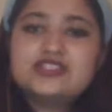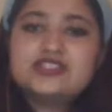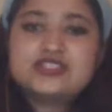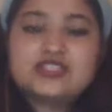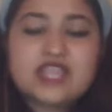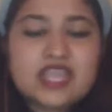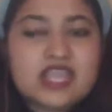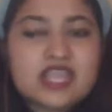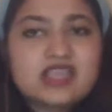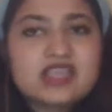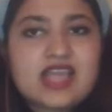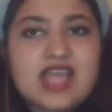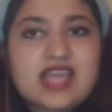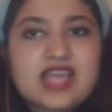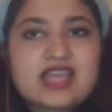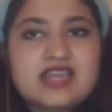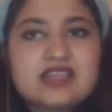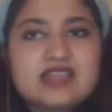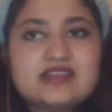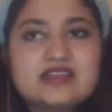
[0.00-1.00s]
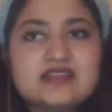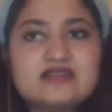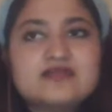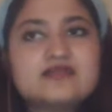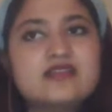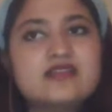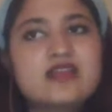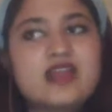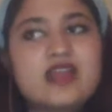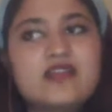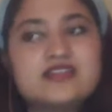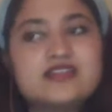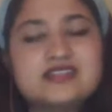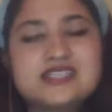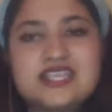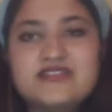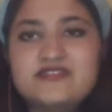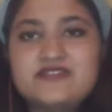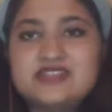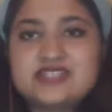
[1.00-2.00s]
Jake had
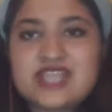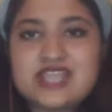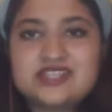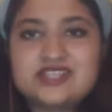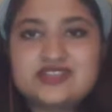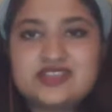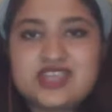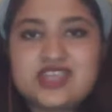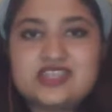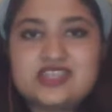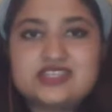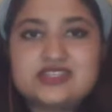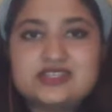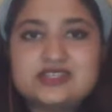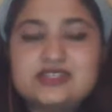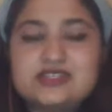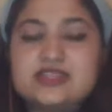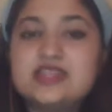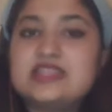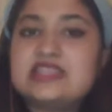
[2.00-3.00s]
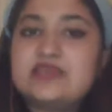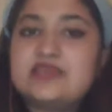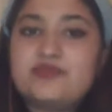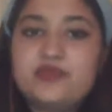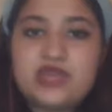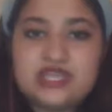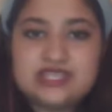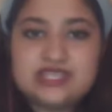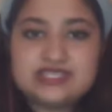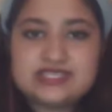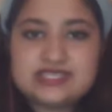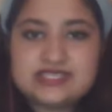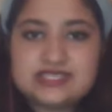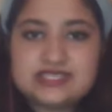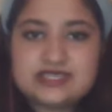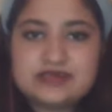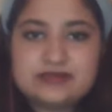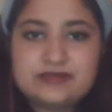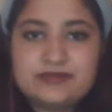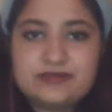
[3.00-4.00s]
received his education in the big
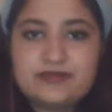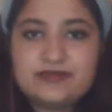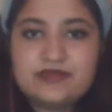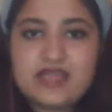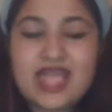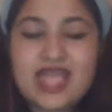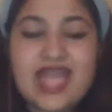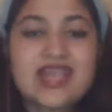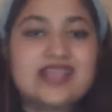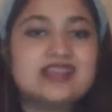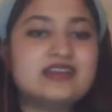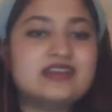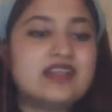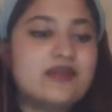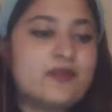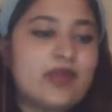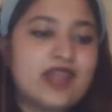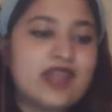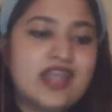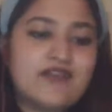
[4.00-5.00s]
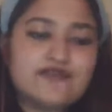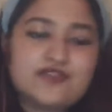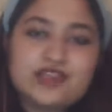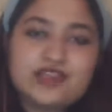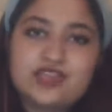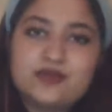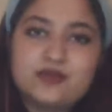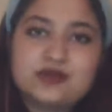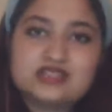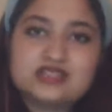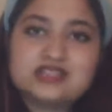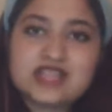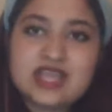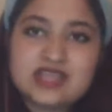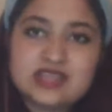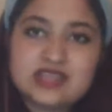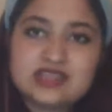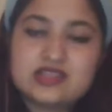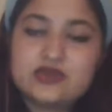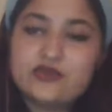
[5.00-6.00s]
city, and whenever he was
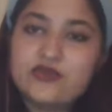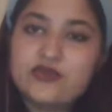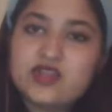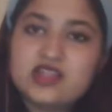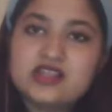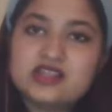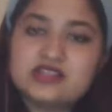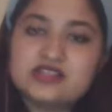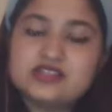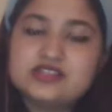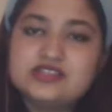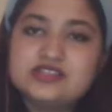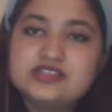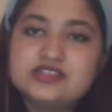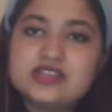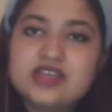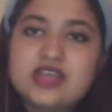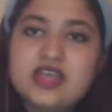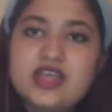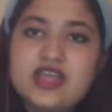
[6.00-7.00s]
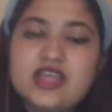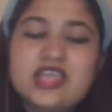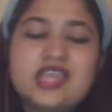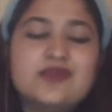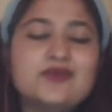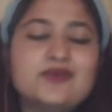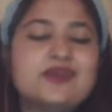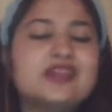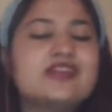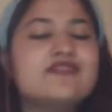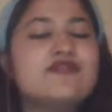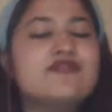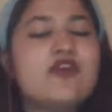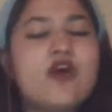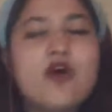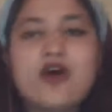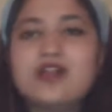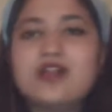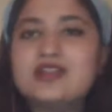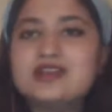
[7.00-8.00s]
in the village, he would give
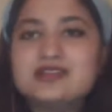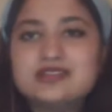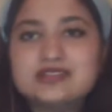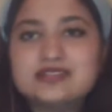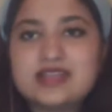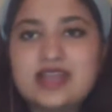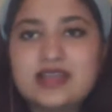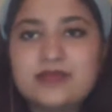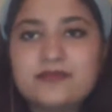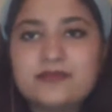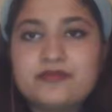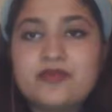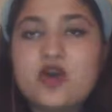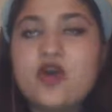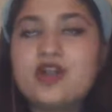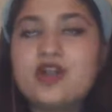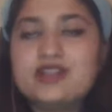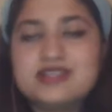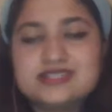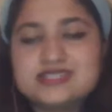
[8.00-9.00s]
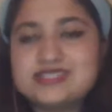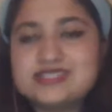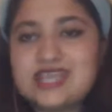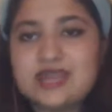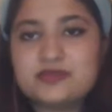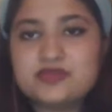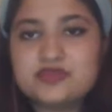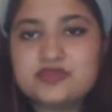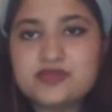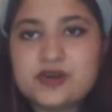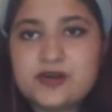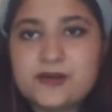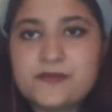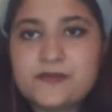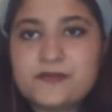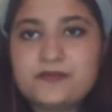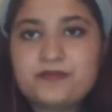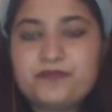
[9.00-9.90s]
all his time to her.